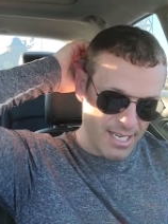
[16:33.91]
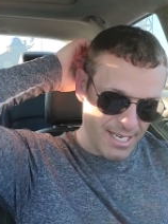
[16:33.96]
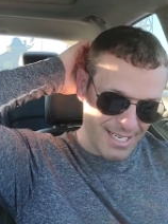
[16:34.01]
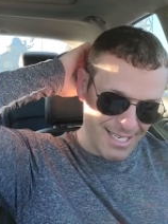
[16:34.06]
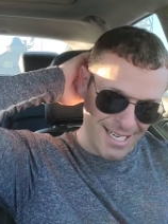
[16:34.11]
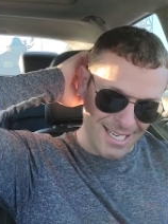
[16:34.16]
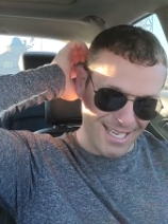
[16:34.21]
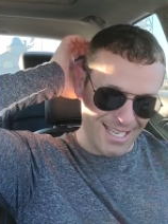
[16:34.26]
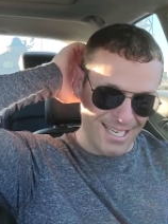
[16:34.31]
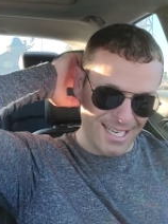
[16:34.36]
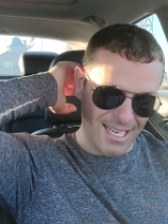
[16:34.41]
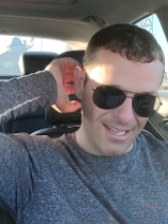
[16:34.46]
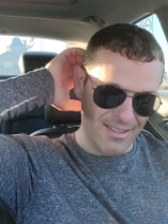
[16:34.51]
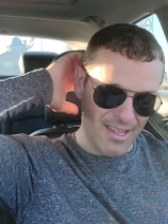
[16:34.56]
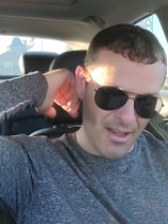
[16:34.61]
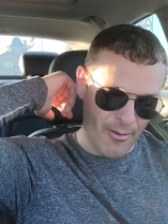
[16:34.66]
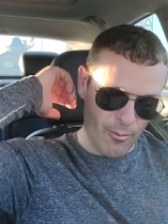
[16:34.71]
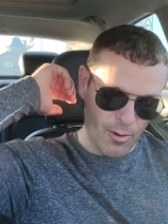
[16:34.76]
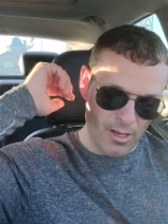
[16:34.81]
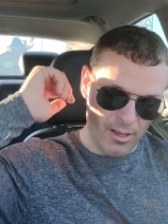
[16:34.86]
Didn't get in
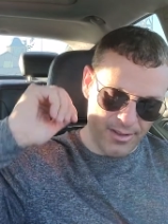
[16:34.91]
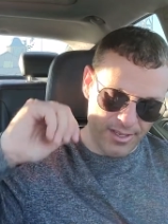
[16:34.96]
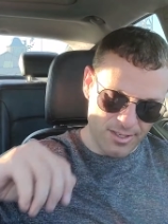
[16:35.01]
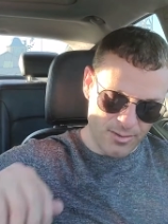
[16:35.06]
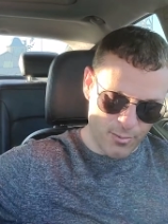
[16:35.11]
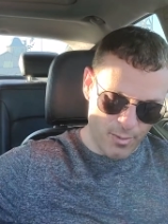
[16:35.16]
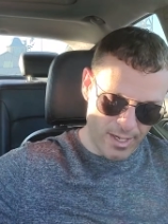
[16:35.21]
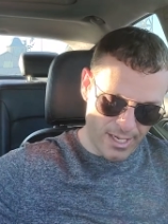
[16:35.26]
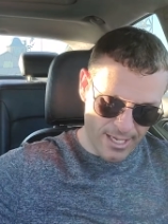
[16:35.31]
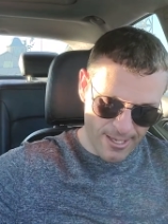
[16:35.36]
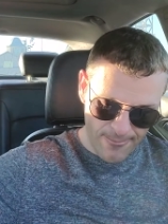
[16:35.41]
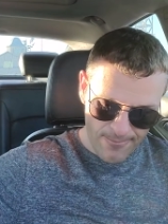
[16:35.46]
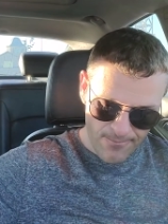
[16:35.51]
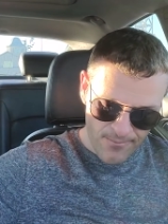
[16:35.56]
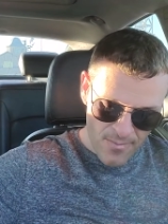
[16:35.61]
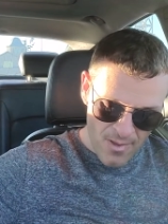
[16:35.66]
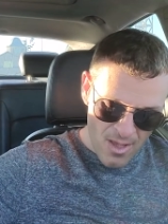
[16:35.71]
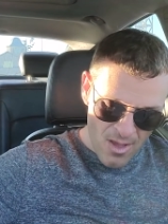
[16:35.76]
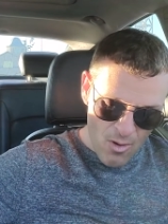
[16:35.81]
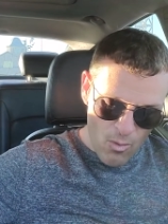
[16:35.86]
that well this week.
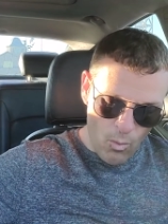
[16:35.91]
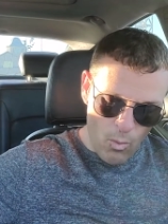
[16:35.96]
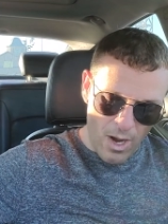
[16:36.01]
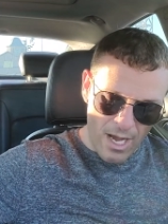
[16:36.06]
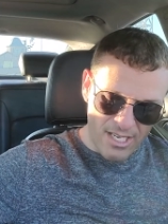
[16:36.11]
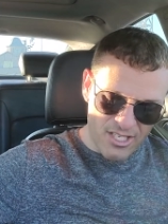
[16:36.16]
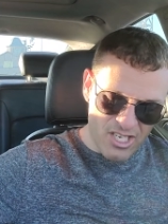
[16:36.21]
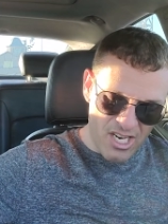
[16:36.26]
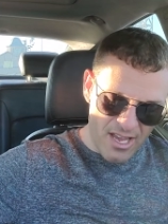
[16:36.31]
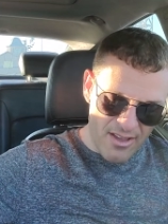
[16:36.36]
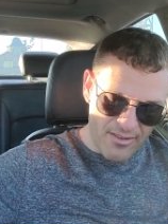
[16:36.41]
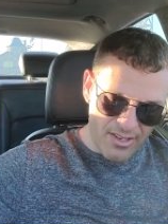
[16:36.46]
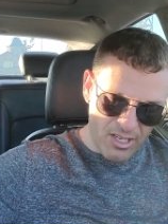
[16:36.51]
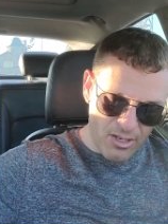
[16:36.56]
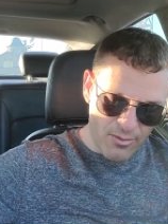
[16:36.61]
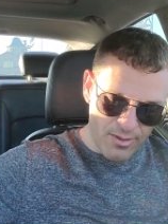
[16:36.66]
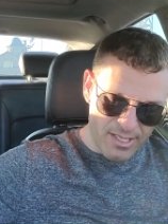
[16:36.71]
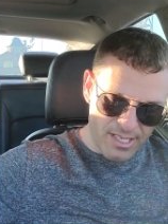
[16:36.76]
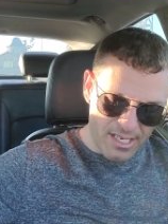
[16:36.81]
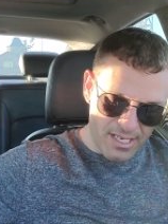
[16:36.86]
Watch
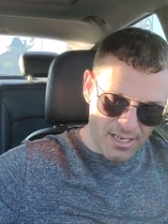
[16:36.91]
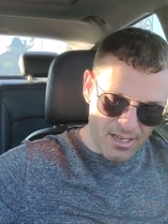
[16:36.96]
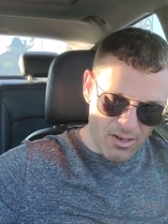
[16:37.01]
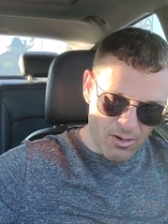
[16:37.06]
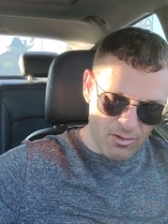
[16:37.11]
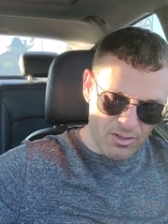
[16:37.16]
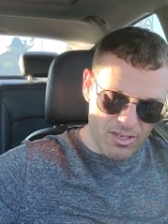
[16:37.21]
Avenue is in to go